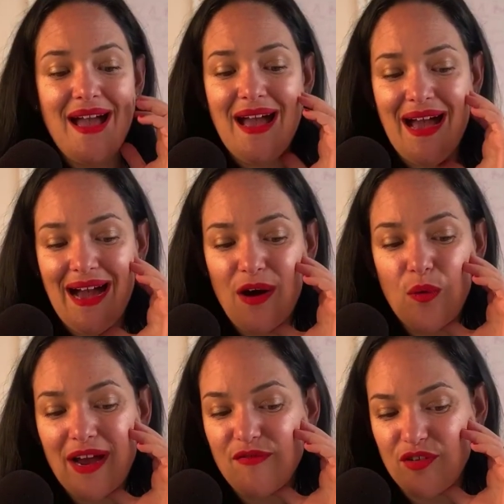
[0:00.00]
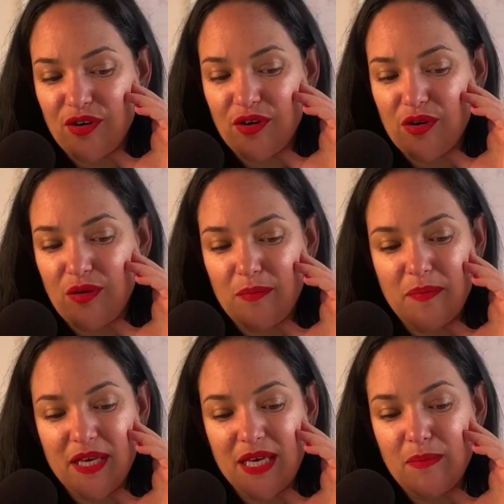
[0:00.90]
However,
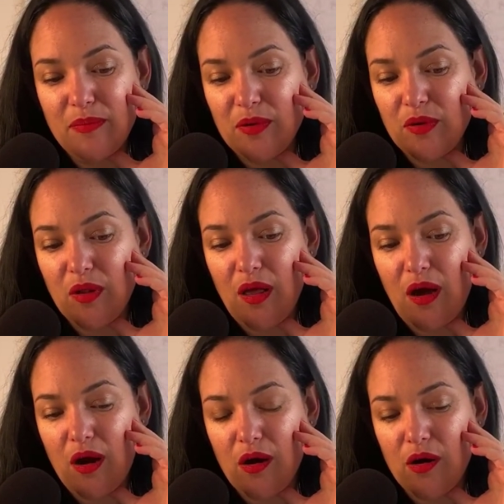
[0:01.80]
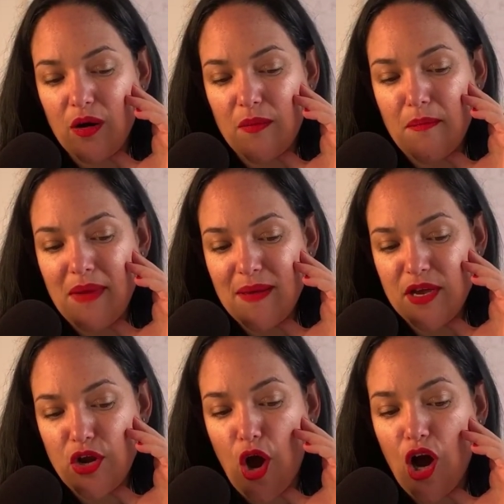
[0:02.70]
people are maybe
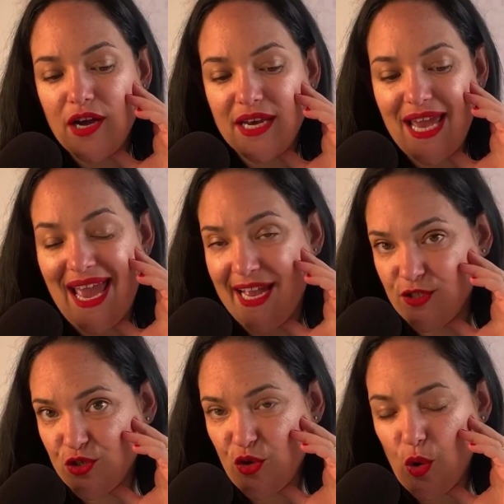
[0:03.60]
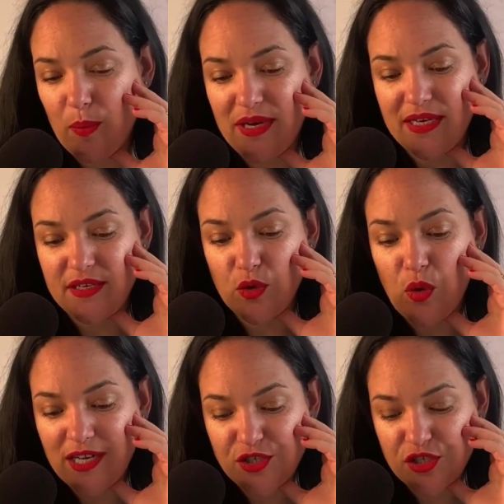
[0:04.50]
not going to answer open-ended
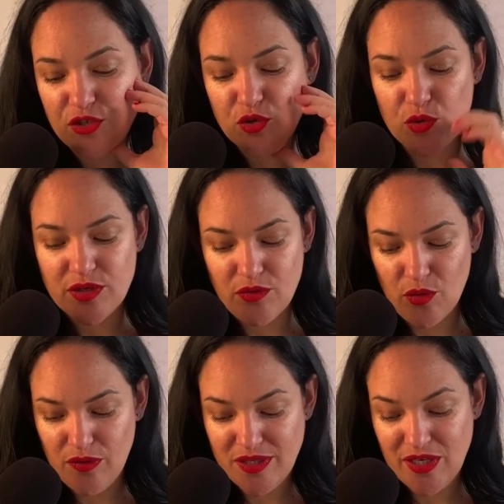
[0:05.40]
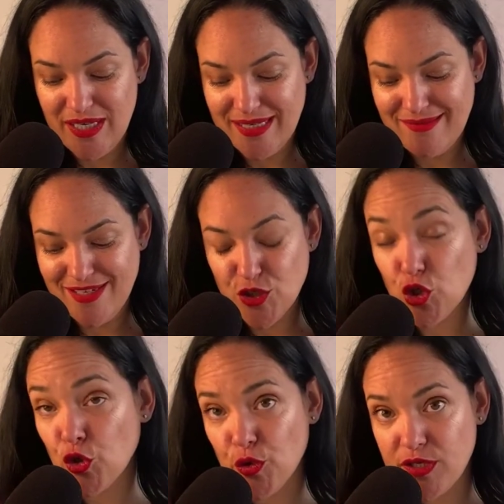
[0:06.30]
questions, or it's going to
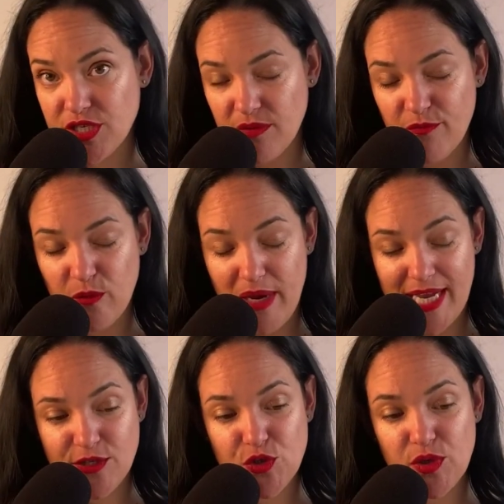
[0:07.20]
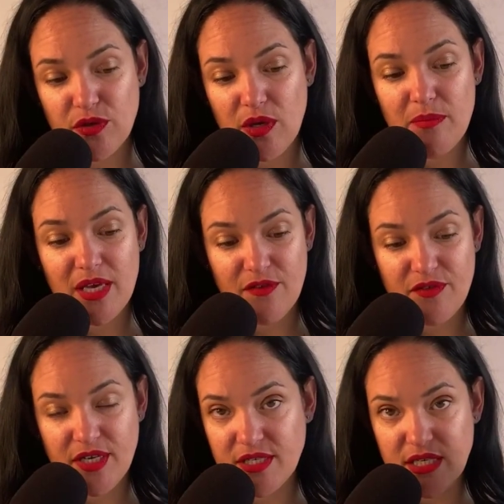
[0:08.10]
discourage them from answering them if
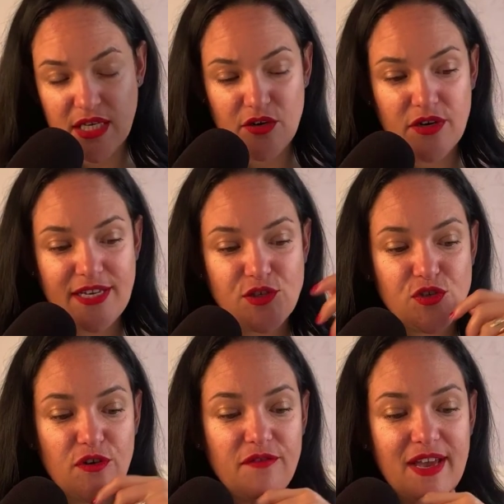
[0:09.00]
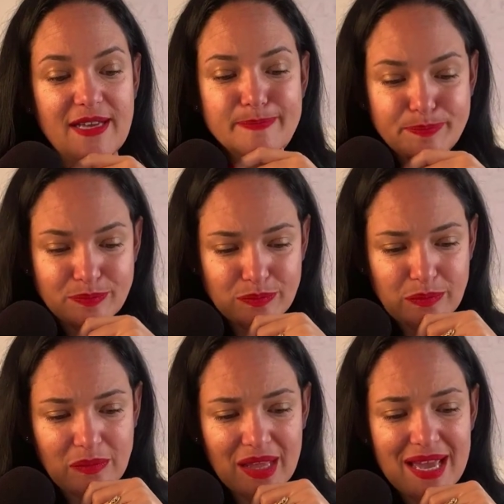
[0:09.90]
it is an internet survey.
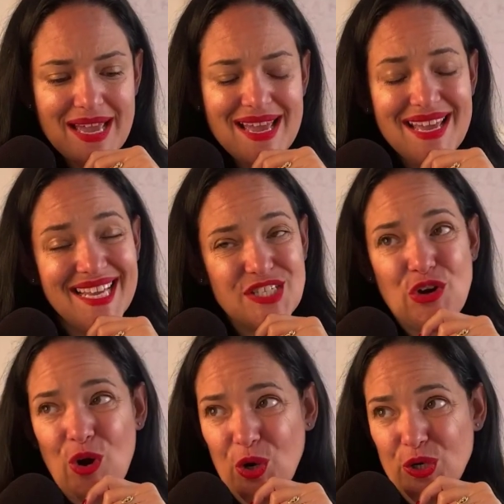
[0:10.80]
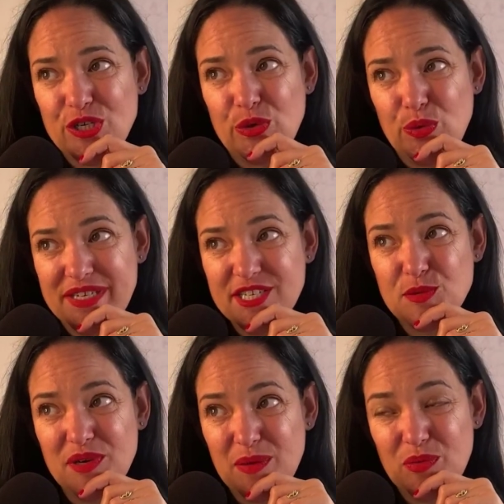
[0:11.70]
It's harder to reach
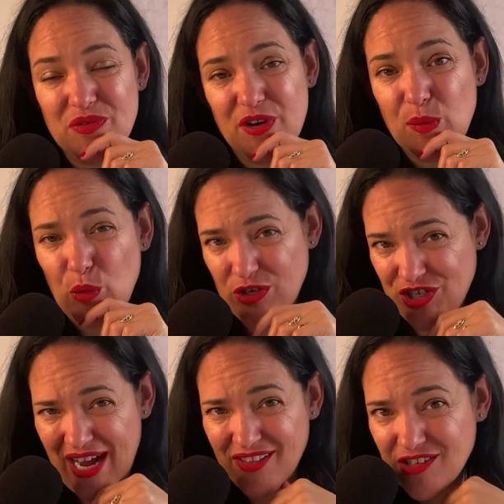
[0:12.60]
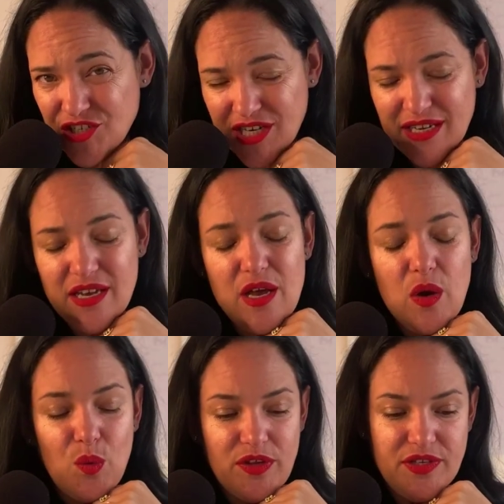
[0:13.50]
people that are more challenging
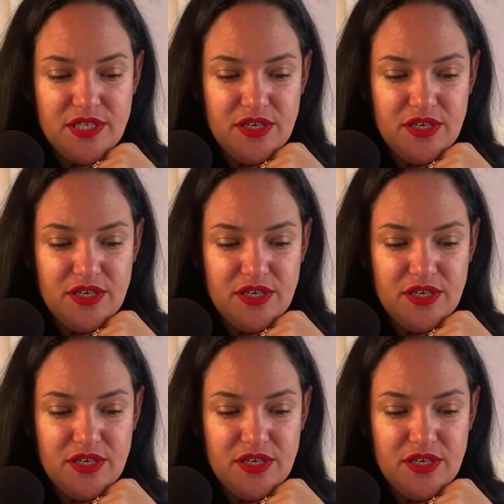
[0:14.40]
with these